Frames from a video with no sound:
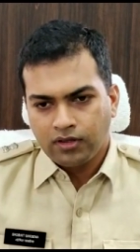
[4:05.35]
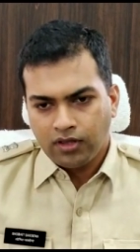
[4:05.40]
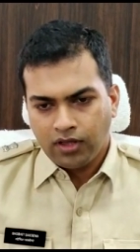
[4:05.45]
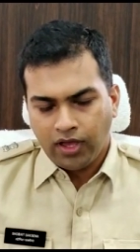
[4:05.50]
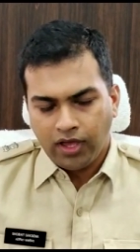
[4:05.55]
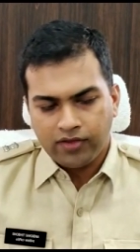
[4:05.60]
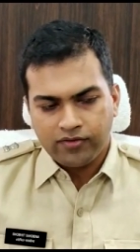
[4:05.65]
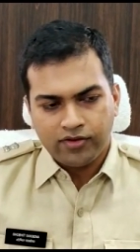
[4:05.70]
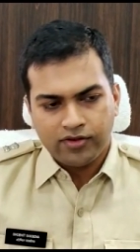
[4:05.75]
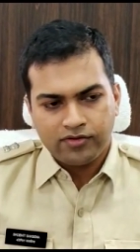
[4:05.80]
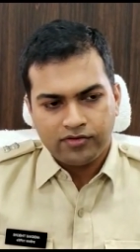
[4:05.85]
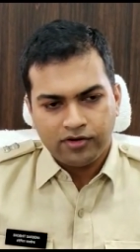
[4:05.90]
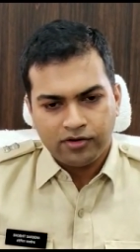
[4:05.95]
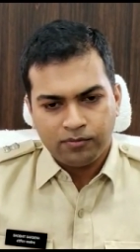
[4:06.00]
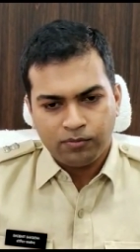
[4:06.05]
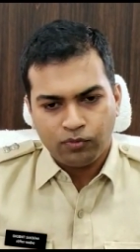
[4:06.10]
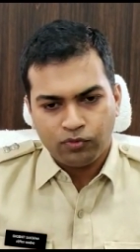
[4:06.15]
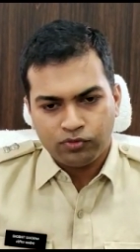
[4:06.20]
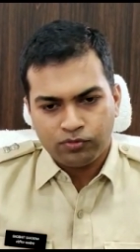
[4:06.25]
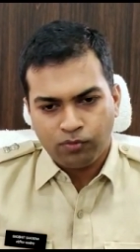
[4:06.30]
As I
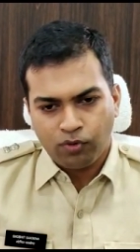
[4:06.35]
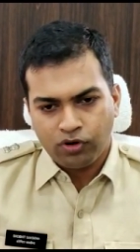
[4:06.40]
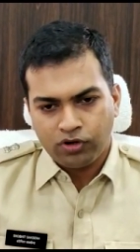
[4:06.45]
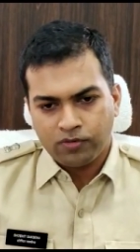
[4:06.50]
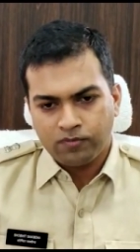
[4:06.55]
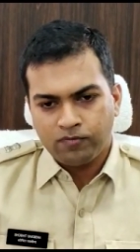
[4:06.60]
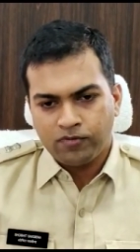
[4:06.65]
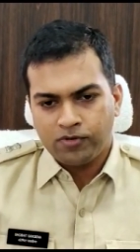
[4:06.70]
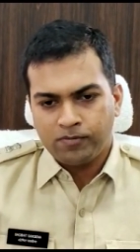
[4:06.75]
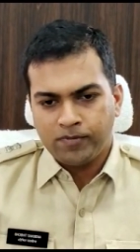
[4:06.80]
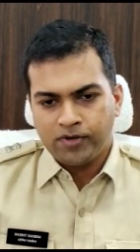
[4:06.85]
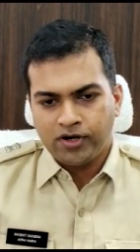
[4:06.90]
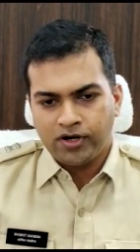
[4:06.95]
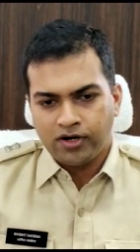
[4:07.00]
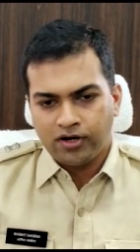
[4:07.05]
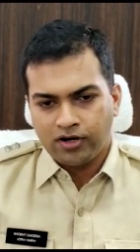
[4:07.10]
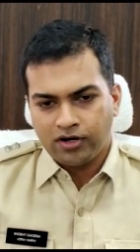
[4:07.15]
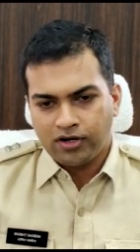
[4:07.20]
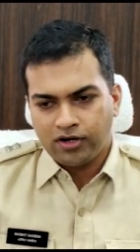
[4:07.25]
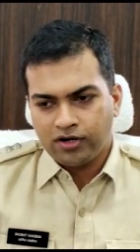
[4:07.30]
said, postmortem will be
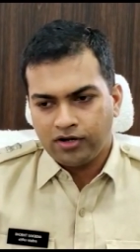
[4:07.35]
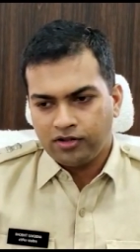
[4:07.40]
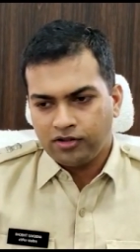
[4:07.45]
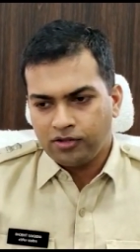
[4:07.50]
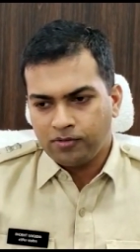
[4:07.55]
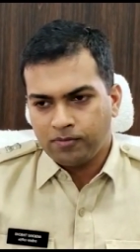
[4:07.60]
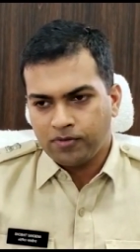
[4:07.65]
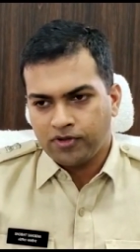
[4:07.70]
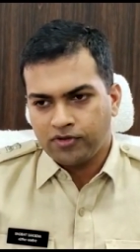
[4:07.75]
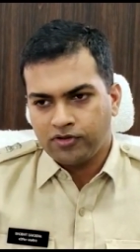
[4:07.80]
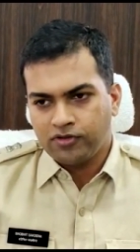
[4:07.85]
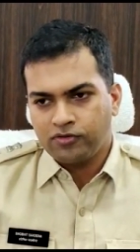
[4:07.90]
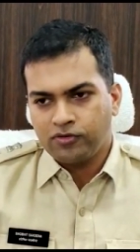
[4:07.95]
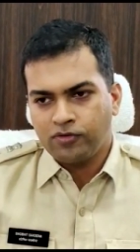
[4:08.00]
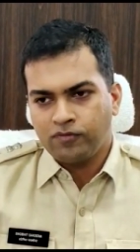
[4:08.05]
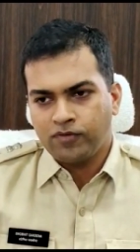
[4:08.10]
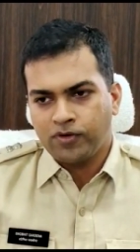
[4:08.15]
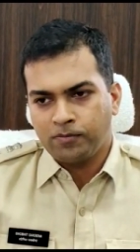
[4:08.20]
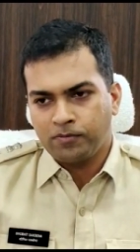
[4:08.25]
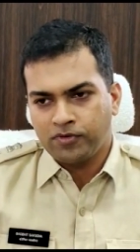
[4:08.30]
conducted in the presence
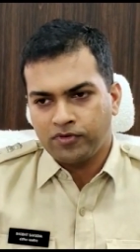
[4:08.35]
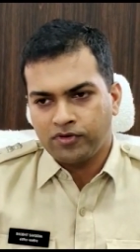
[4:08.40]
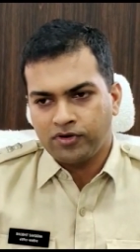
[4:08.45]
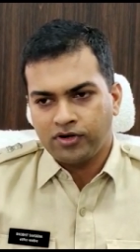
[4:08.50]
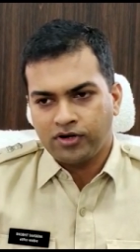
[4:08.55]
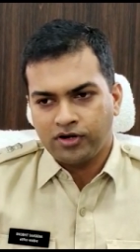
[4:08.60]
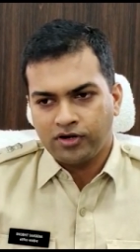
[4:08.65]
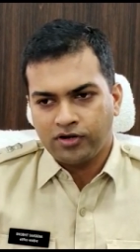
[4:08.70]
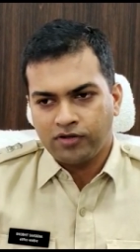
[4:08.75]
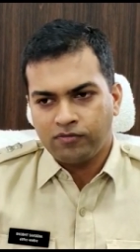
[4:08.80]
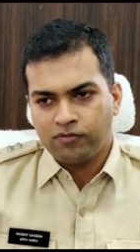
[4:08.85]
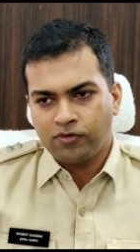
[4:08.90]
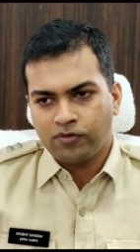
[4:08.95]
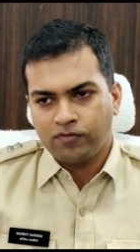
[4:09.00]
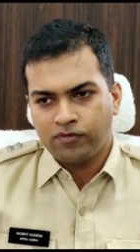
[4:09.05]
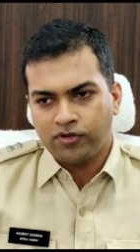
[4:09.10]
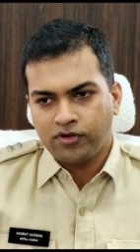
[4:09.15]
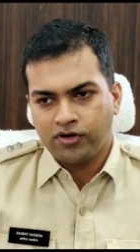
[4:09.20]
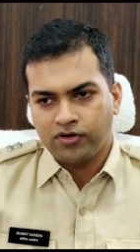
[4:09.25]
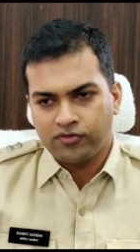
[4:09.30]
of representatives
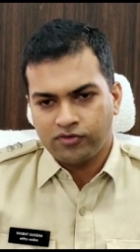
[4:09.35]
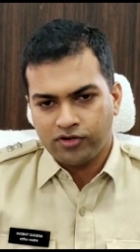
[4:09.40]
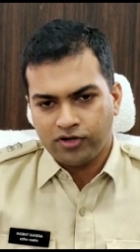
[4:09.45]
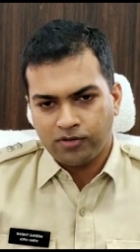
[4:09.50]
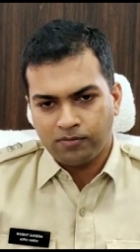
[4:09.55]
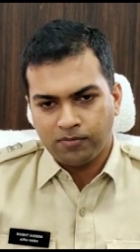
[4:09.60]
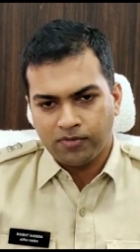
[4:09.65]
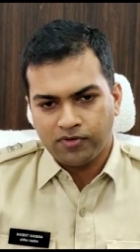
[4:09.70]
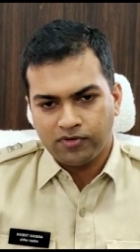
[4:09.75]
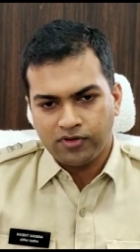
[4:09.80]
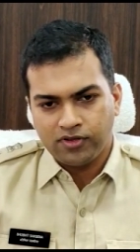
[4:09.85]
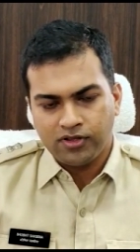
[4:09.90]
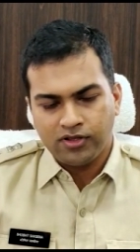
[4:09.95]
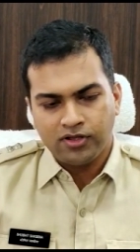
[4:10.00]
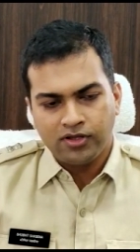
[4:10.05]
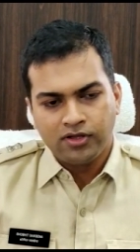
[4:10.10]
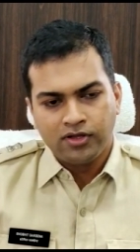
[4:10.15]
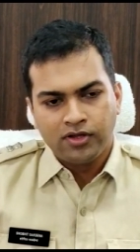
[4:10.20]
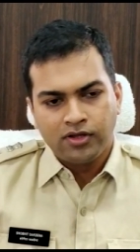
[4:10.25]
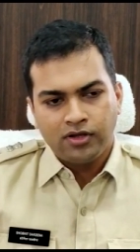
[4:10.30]
of the Russian embassy.
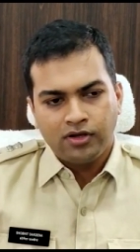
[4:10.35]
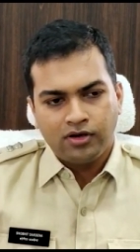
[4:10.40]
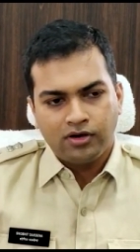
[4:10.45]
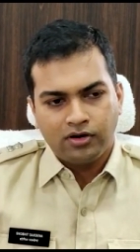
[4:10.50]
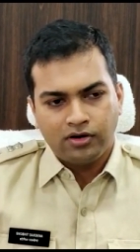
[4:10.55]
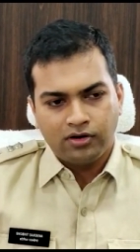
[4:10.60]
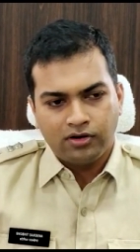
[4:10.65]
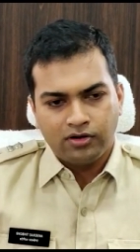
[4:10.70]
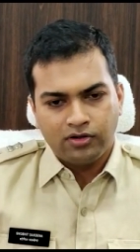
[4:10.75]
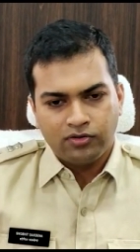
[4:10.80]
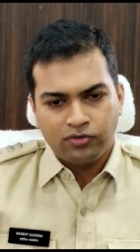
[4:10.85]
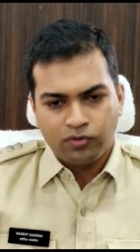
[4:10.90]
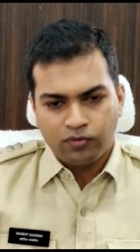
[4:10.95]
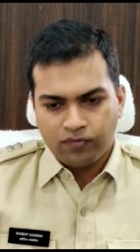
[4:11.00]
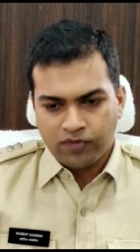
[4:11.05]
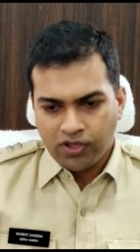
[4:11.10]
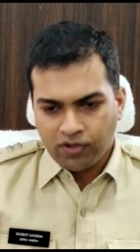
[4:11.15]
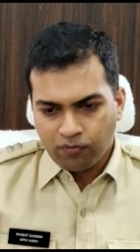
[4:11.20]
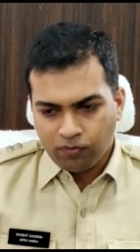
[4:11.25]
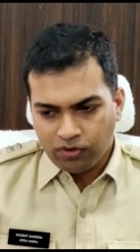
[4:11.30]
Uh, so
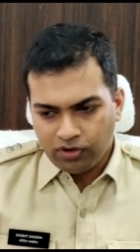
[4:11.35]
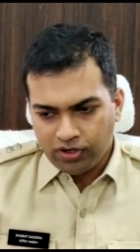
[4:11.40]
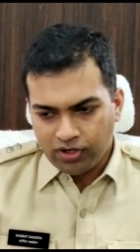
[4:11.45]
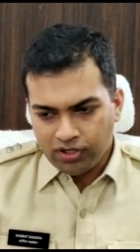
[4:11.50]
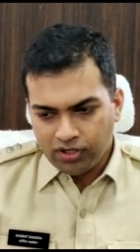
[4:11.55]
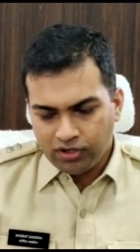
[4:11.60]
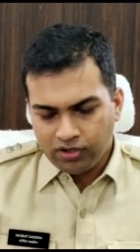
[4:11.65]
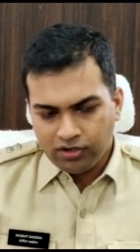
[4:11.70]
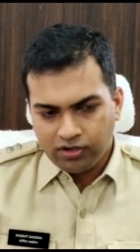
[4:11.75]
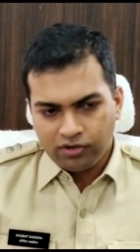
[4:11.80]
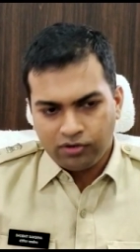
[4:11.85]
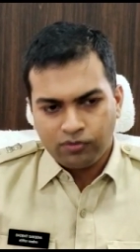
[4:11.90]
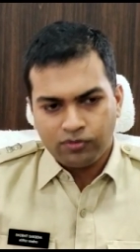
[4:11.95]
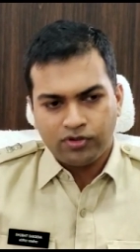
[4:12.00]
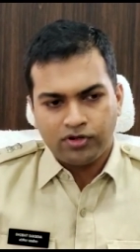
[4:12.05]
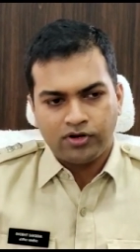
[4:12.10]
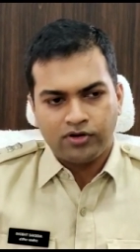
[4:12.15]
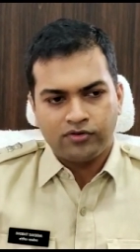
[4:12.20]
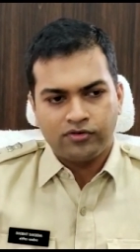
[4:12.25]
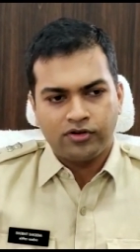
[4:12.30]
we have already written to
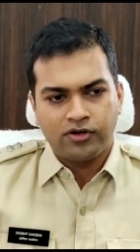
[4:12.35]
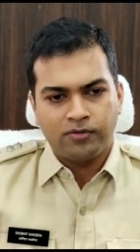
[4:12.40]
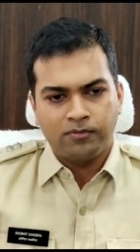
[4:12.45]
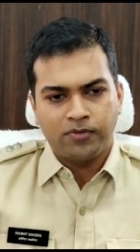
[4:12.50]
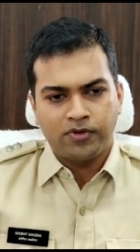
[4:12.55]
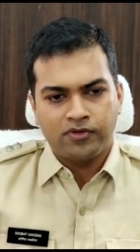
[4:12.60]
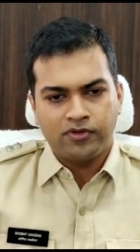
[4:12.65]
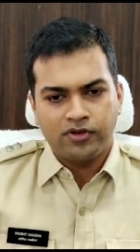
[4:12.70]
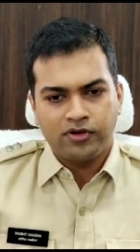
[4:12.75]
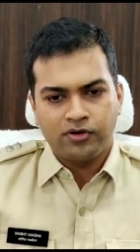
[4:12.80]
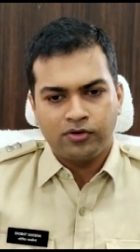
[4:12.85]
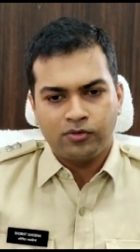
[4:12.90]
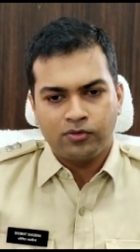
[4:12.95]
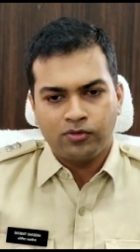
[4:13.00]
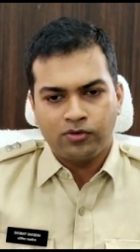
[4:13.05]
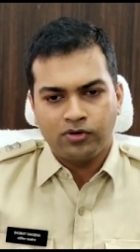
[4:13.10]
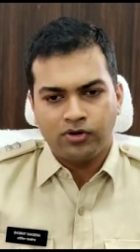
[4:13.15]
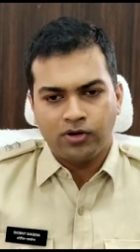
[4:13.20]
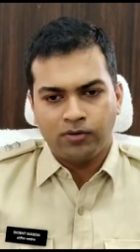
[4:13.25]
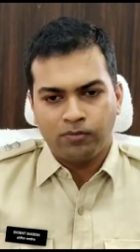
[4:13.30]
the Russian embassy
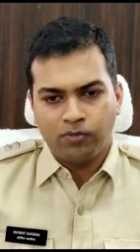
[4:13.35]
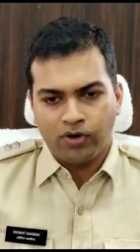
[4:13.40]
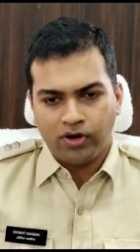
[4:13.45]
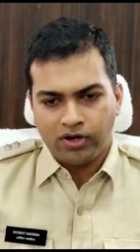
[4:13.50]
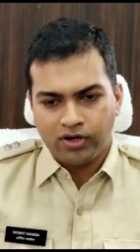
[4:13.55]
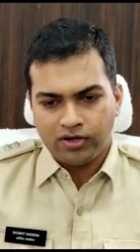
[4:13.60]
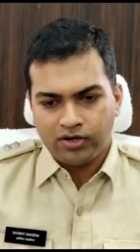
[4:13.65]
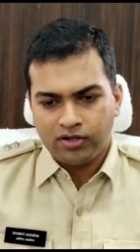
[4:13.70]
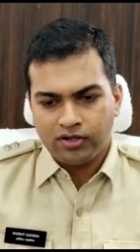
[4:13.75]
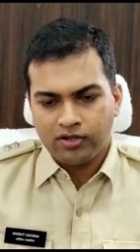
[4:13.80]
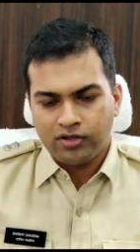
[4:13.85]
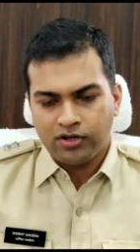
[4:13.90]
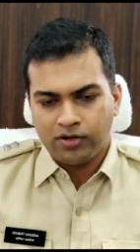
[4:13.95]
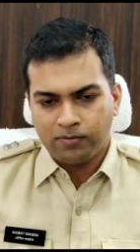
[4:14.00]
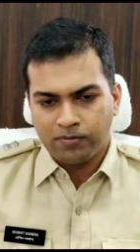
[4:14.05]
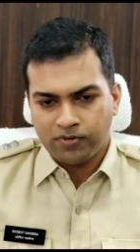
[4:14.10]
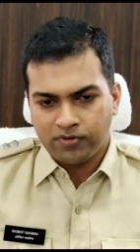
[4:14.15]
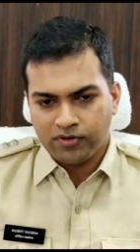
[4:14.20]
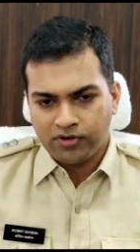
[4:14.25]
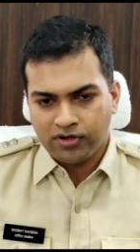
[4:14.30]
to appoint
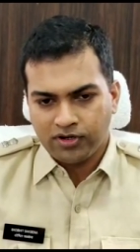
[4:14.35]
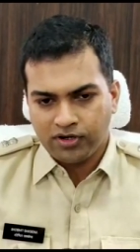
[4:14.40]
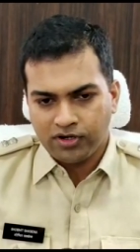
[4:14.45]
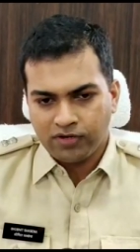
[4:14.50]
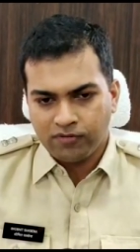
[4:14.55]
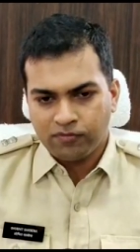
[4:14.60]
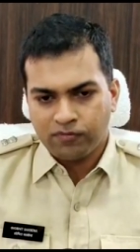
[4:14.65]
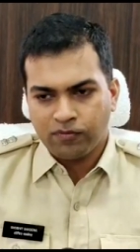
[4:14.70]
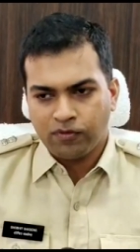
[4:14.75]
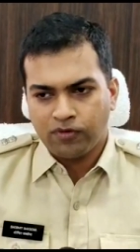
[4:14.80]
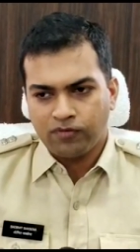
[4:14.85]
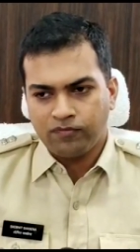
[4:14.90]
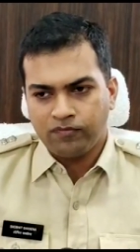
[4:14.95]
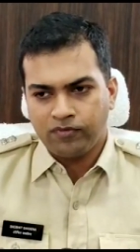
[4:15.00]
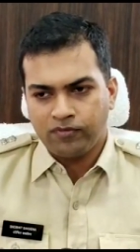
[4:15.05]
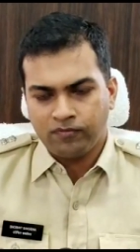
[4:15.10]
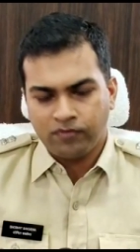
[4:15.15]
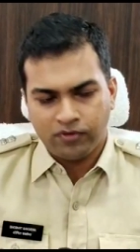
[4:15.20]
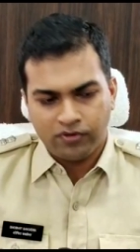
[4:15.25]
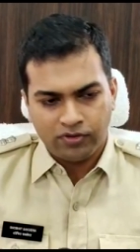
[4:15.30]
representatives for,
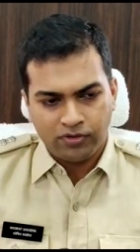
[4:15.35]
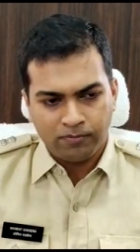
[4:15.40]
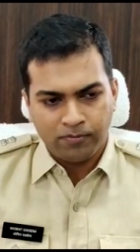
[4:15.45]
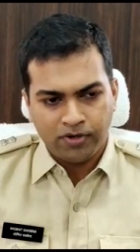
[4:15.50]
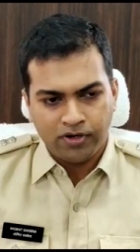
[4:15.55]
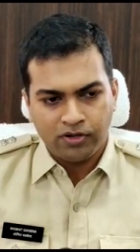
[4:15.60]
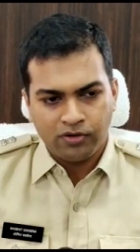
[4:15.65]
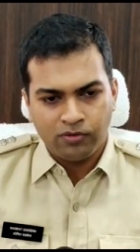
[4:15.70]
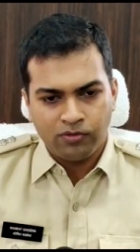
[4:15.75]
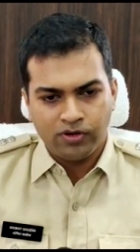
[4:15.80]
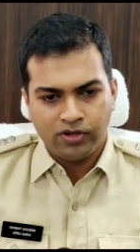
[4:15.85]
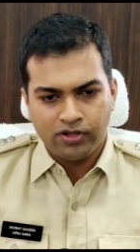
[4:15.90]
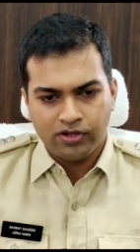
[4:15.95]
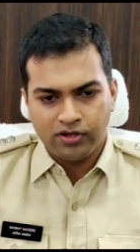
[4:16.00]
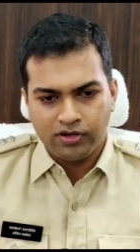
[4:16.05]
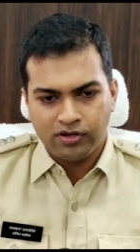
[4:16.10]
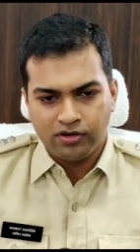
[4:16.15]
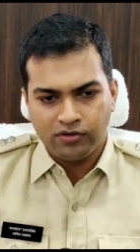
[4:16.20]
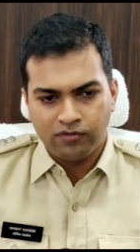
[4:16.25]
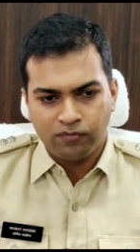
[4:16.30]
for the medical
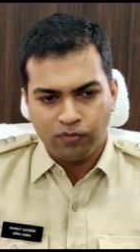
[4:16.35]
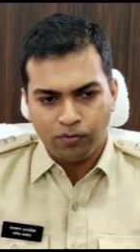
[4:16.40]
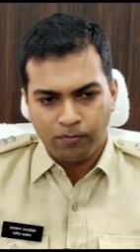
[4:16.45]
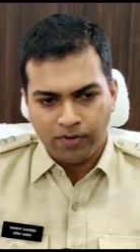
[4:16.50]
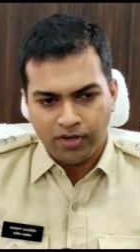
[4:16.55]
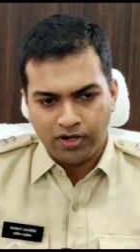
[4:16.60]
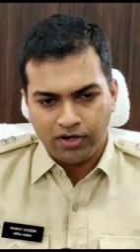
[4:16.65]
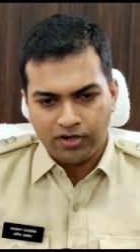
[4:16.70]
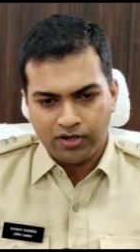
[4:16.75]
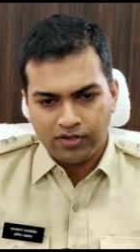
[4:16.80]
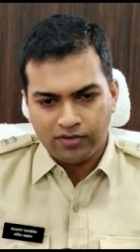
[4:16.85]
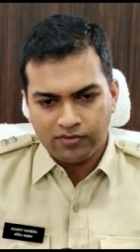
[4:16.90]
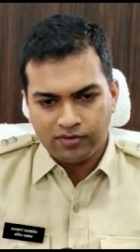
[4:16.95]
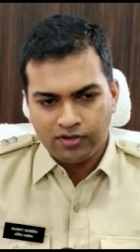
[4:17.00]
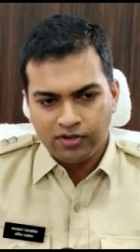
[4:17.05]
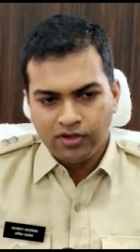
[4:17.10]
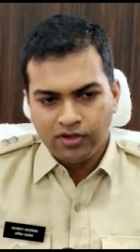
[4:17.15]
legal formalities.